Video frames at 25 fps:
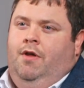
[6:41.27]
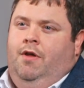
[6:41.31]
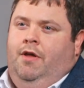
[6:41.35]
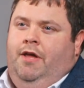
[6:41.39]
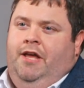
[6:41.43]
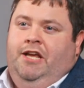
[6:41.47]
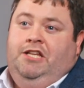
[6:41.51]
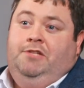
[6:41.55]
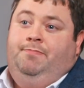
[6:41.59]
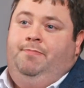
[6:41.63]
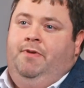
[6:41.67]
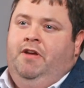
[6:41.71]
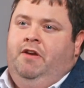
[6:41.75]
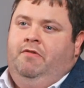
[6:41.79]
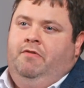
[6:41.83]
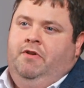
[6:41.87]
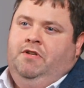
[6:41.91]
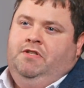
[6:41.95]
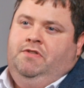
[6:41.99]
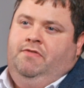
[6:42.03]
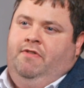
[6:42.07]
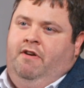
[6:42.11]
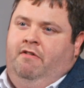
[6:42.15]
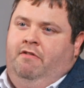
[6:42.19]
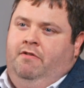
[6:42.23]

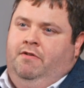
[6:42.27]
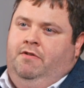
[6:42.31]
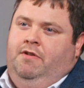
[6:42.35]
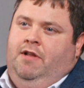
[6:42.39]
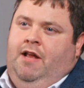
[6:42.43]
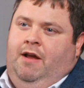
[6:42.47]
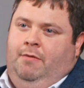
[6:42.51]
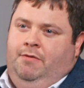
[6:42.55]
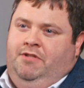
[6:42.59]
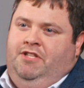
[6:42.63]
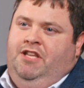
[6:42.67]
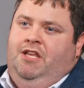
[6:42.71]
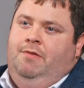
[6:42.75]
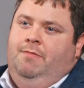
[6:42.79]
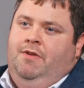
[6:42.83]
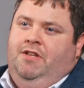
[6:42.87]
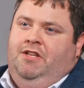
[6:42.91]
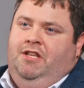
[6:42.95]
experience for our team at